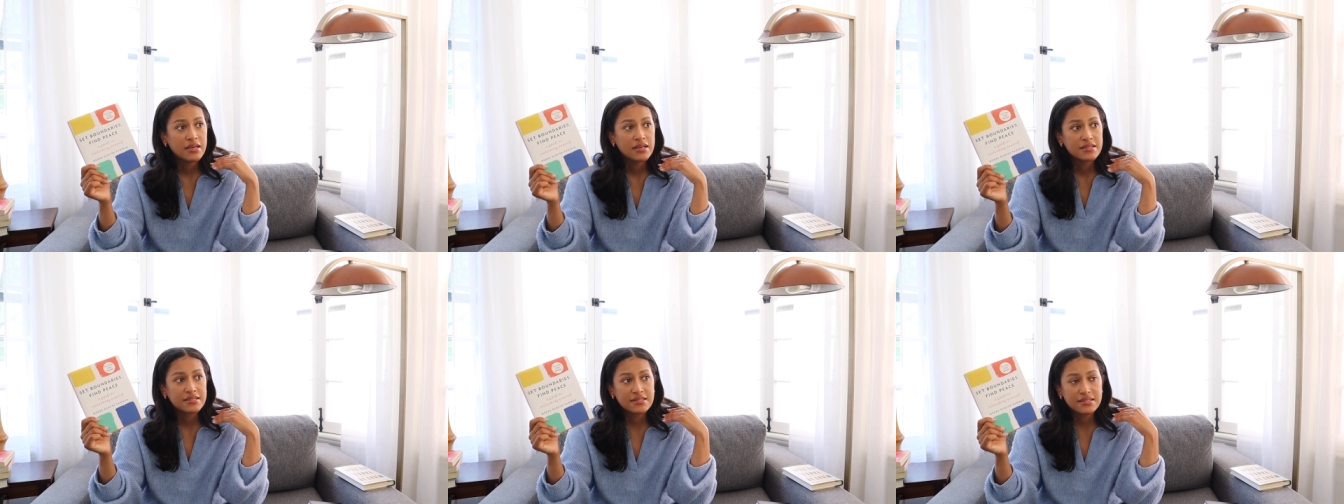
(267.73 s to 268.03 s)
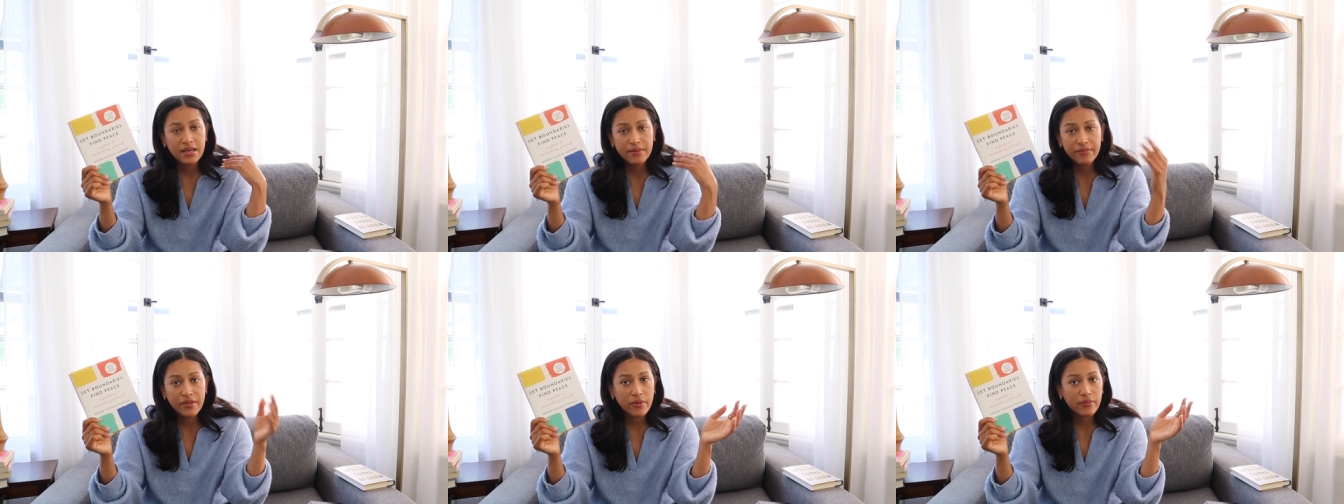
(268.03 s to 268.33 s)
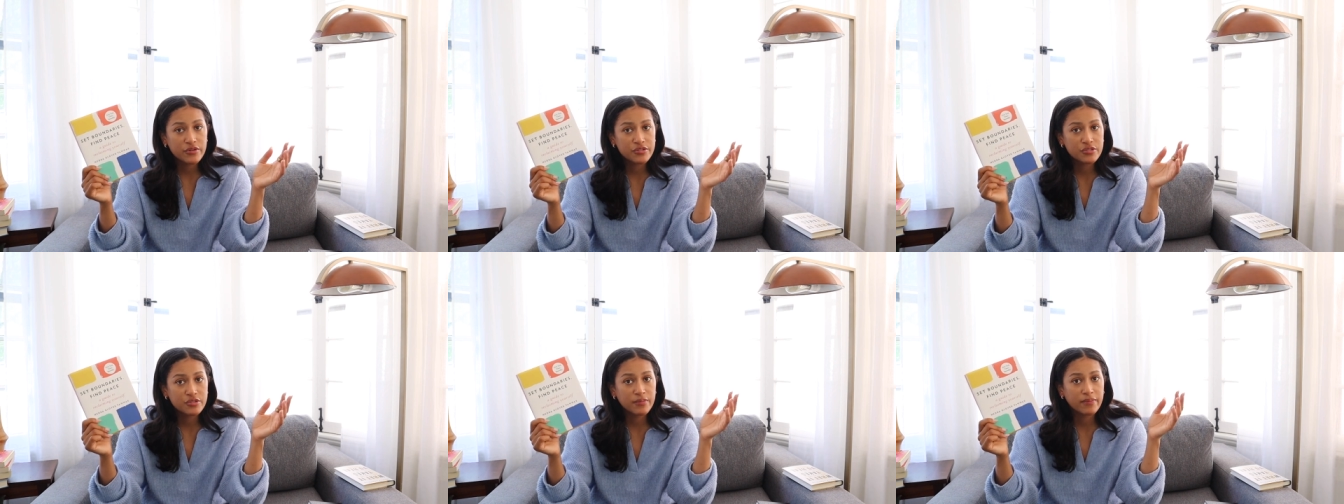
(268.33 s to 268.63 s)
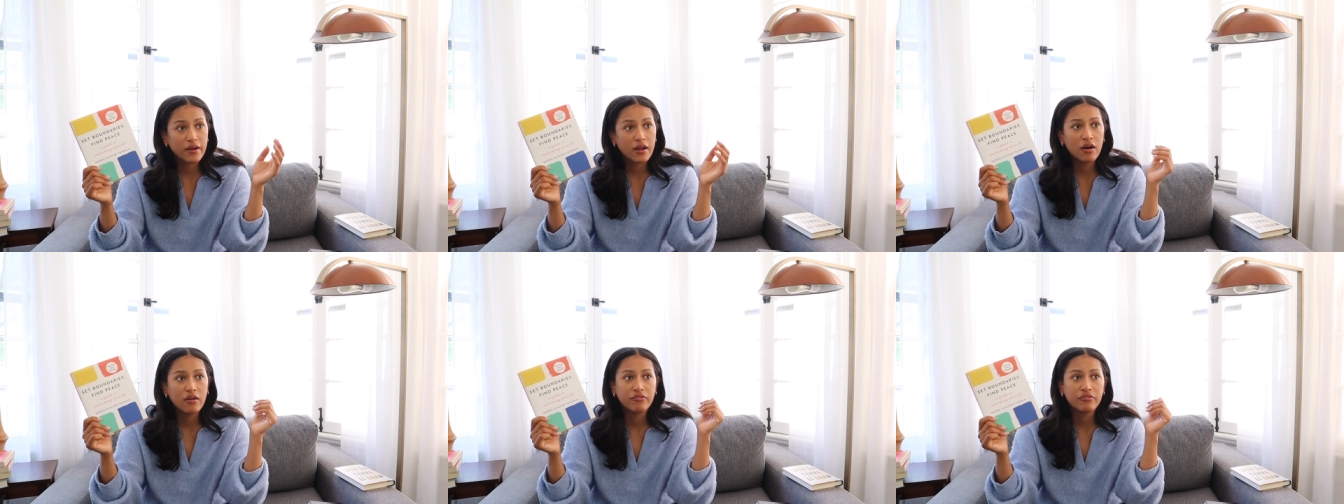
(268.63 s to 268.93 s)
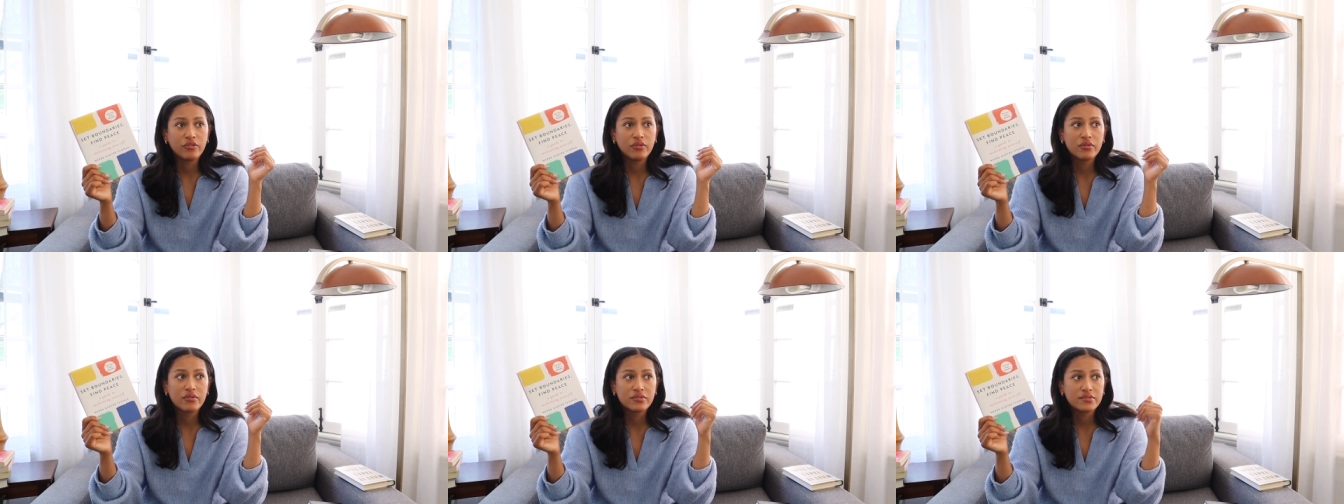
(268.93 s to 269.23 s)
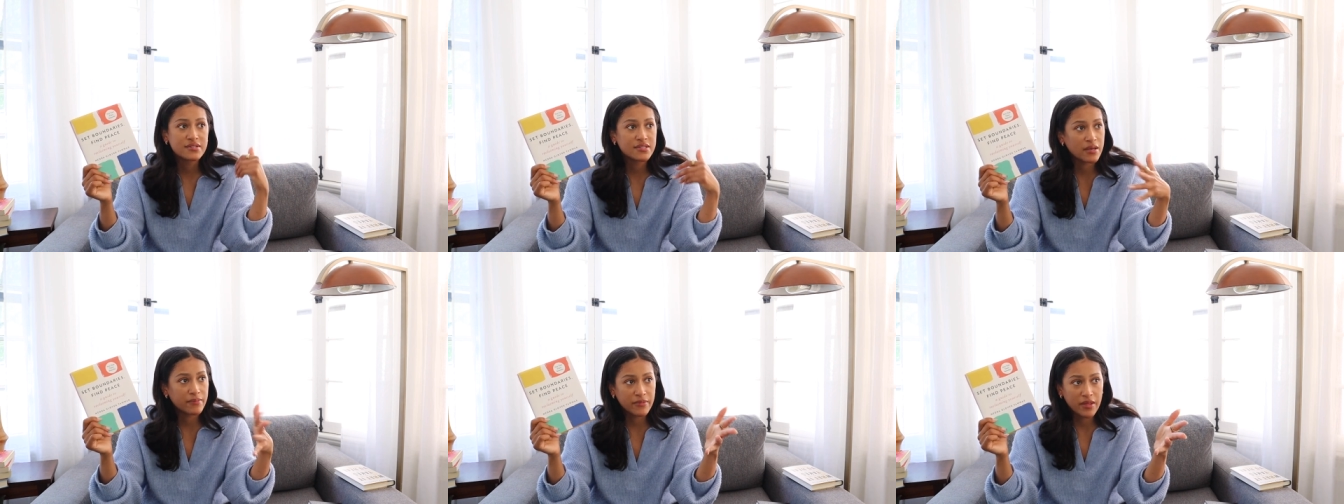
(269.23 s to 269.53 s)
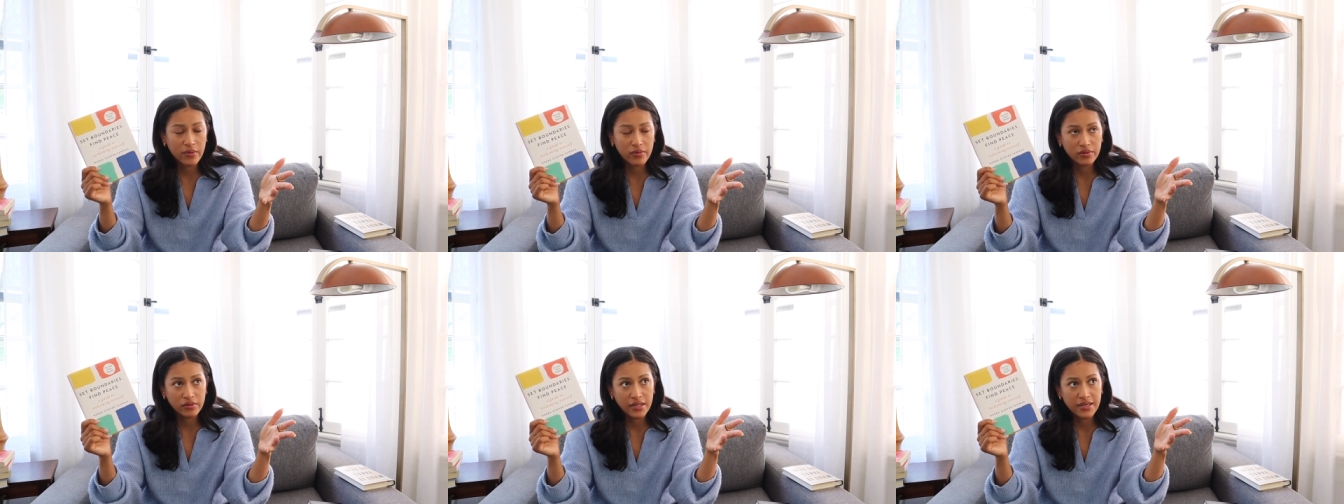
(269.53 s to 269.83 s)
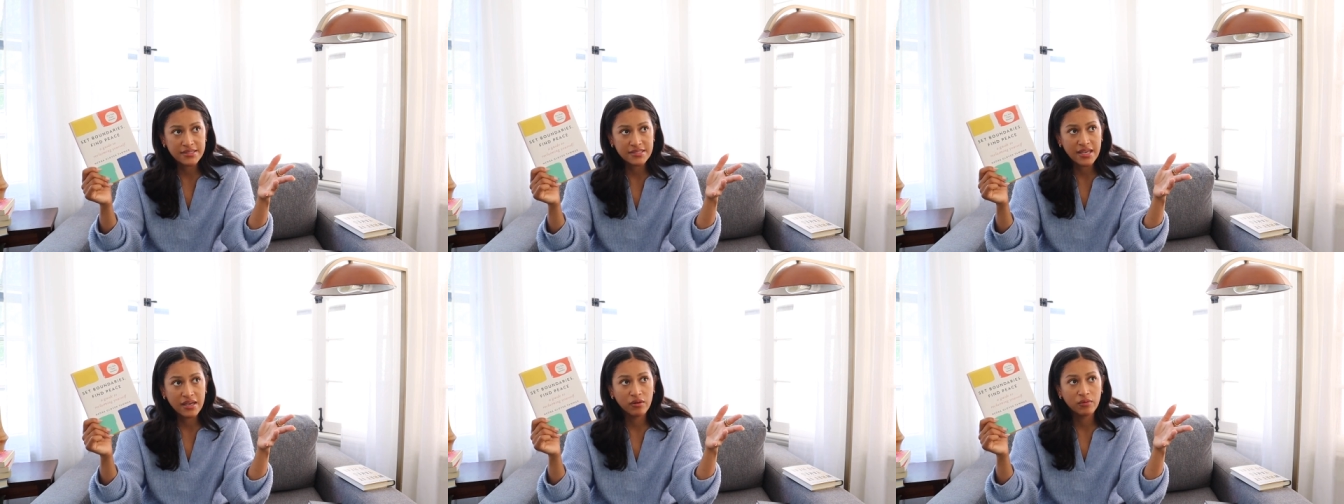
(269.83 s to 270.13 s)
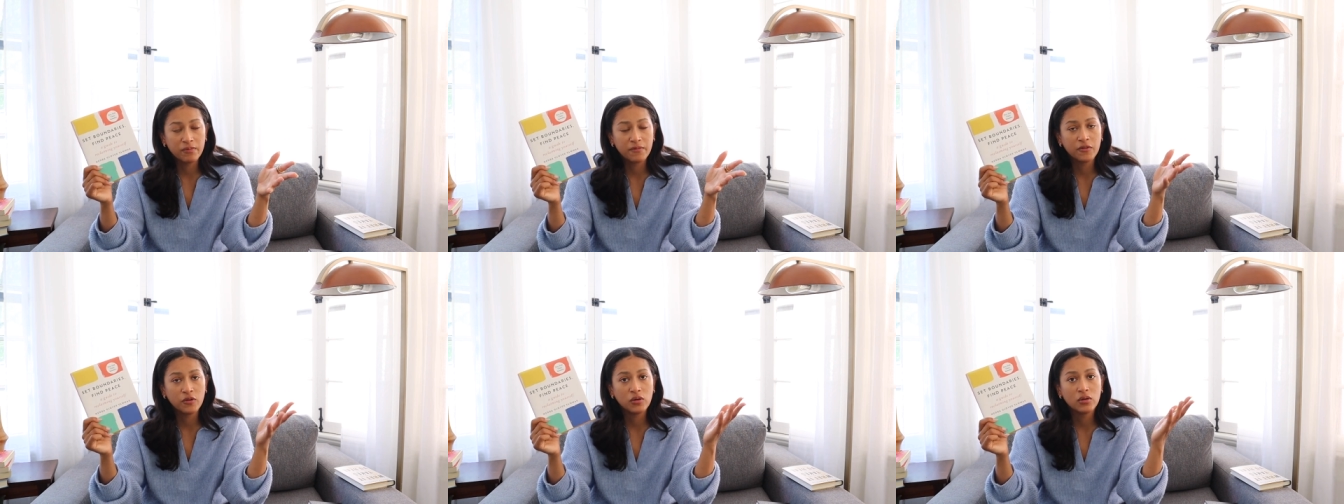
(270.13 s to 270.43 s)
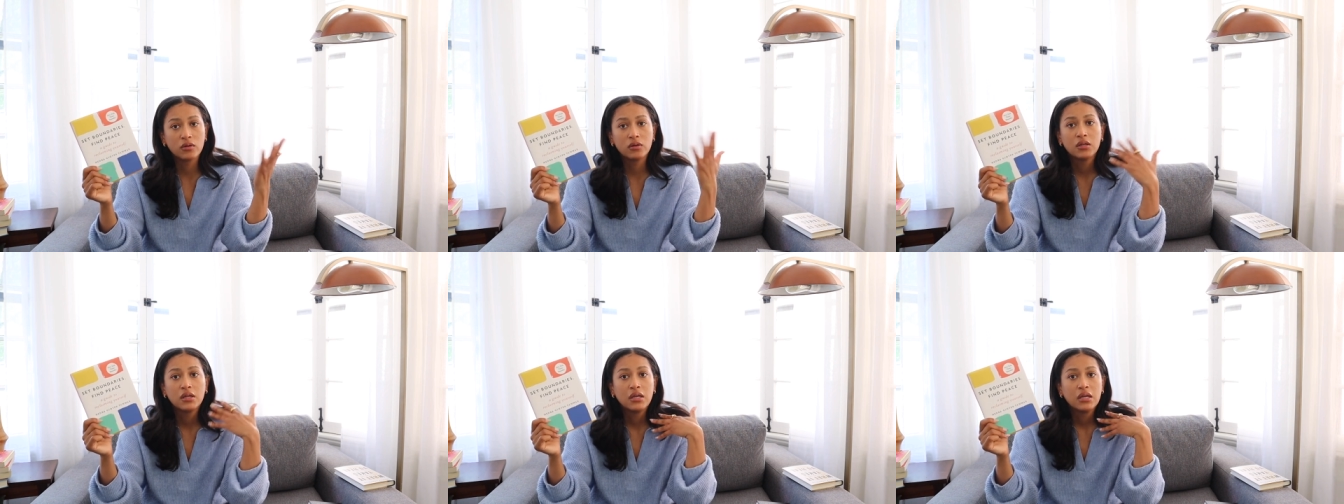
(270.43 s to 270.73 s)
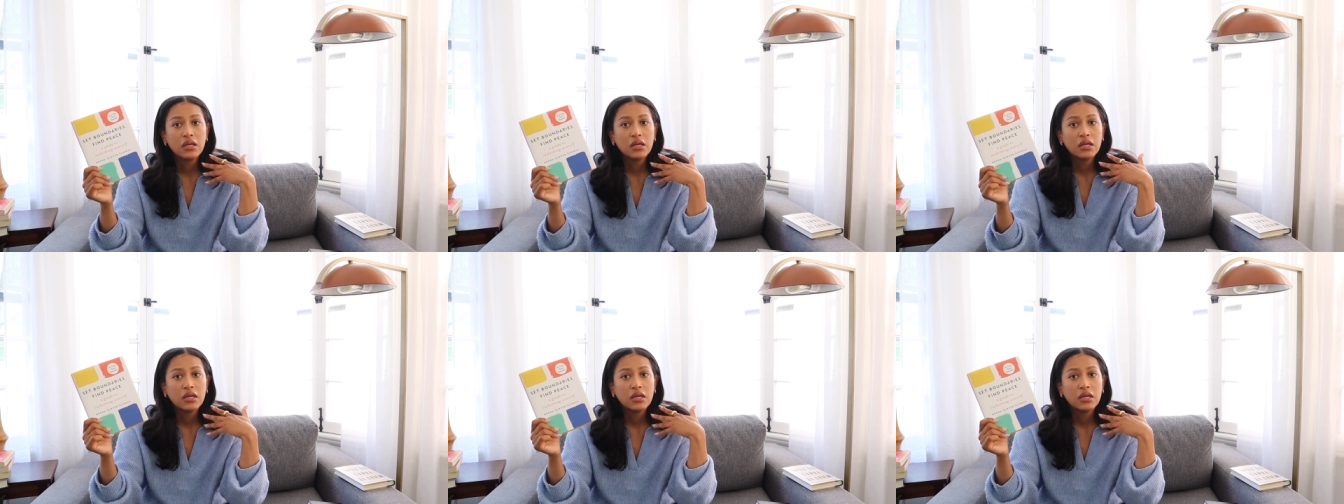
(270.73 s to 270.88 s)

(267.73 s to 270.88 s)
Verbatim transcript: some that were super helpful, some that were less helpful.